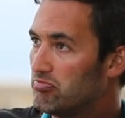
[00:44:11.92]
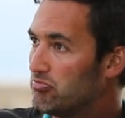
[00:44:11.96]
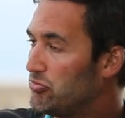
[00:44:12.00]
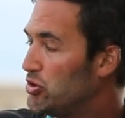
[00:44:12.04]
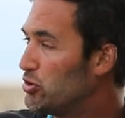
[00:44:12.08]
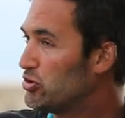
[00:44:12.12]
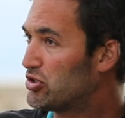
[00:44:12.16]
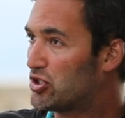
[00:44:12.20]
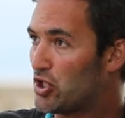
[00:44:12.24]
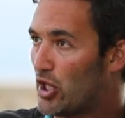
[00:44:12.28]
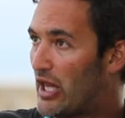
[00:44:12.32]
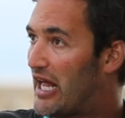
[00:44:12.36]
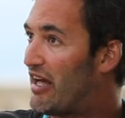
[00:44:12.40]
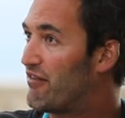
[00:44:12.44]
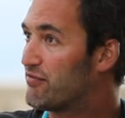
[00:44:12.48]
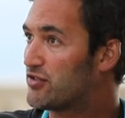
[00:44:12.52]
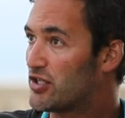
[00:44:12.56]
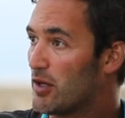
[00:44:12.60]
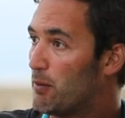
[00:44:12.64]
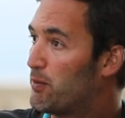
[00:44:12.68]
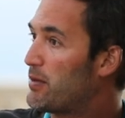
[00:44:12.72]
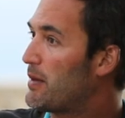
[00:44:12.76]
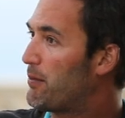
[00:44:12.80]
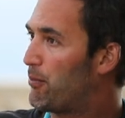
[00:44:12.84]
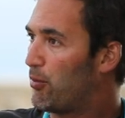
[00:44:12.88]
you still have
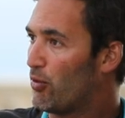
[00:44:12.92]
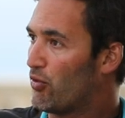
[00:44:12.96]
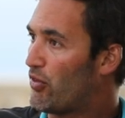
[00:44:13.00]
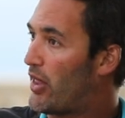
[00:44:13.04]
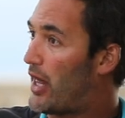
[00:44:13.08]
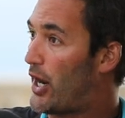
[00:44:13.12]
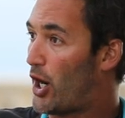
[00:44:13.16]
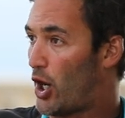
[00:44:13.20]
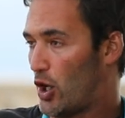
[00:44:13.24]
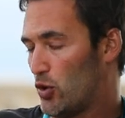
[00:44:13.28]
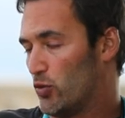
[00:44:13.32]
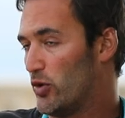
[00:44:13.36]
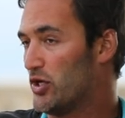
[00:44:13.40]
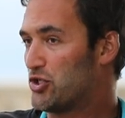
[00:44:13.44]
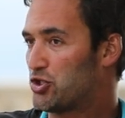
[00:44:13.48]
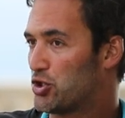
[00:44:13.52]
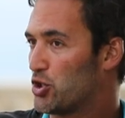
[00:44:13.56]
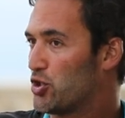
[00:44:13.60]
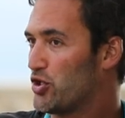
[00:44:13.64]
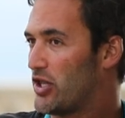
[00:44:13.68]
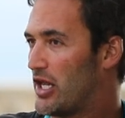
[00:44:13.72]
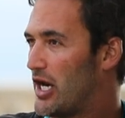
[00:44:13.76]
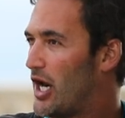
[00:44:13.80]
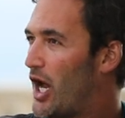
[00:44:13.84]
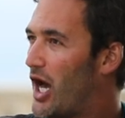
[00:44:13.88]
some people that are
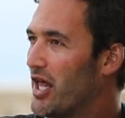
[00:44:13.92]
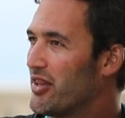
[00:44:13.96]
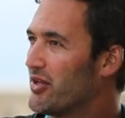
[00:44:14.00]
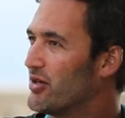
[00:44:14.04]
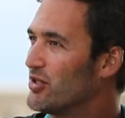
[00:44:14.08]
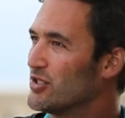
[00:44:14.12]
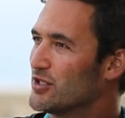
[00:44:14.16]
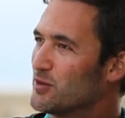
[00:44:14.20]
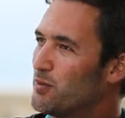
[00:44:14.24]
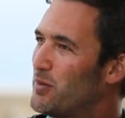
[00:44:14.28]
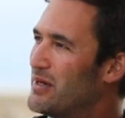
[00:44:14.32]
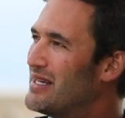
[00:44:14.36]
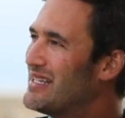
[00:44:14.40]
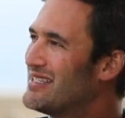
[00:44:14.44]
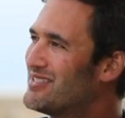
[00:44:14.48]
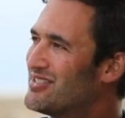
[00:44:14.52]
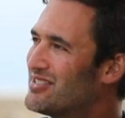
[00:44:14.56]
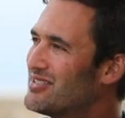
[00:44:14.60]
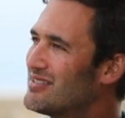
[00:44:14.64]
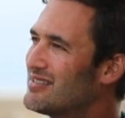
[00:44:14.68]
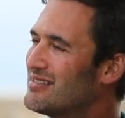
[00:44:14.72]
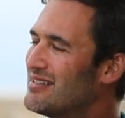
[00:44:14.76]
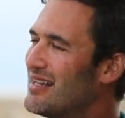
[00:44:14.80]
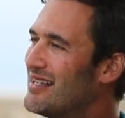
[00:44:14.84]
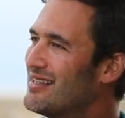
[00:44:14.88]
richer than others, but it's
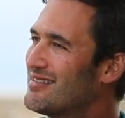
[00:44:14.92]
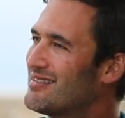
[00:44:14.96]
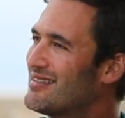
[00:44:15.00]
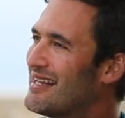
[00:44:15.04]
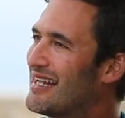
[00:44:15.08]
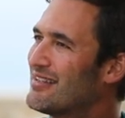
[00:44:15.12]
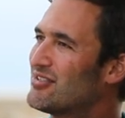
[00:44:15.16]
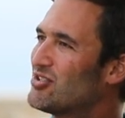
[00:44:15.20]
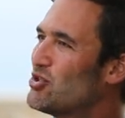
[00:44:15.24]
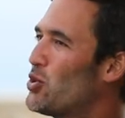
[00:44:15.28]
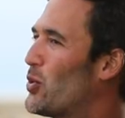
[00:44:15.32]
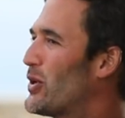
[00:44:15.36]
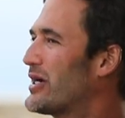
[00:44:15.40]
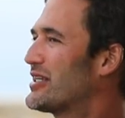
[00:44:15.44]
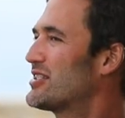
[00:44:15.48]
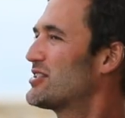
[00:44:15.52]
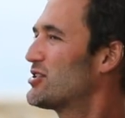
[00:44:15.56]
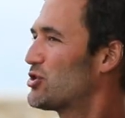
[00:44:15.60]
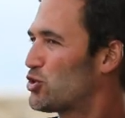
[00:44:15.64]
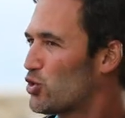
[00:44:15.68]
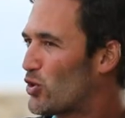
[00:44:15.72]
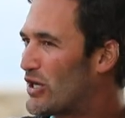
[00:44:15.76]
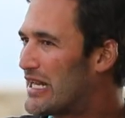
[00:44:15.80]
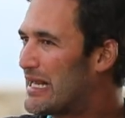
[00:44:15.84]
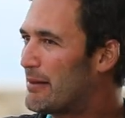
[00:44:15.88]
just it's not so
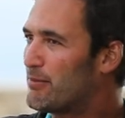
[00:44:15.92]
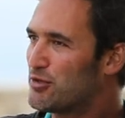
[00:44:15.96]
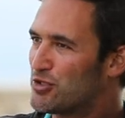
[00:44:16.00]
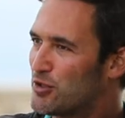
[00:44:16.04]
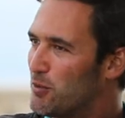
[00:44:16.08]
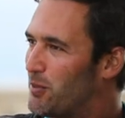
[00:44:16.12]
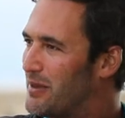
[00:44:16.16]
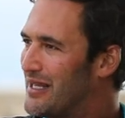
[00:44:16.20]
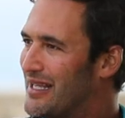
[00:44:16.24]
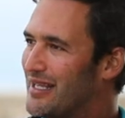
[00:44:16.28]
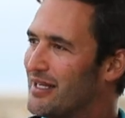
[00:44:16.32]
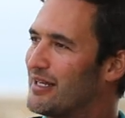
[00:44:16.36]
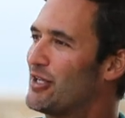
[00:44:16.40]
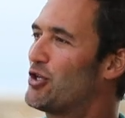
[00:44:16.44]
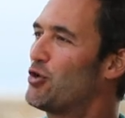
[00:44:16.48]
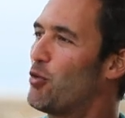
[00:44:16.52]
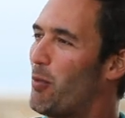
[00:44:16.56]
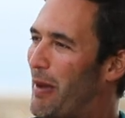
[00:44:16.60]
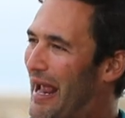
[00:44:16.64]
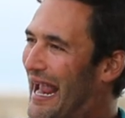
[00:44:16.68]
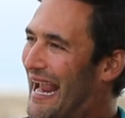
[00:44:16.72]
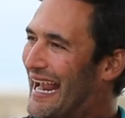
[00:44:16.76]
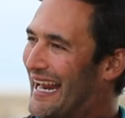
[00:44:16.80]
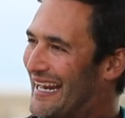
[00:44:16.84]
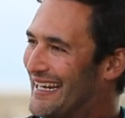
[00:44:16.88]
extreme to be
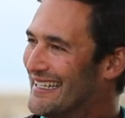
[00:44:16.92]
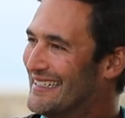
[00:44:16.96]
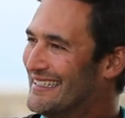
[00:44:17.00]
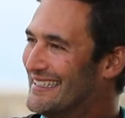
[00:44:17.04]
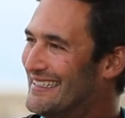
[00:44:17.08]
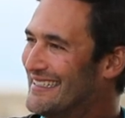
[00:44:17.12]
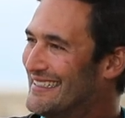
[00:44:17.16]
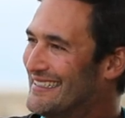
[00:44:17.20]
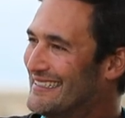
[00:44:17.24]
inhumane.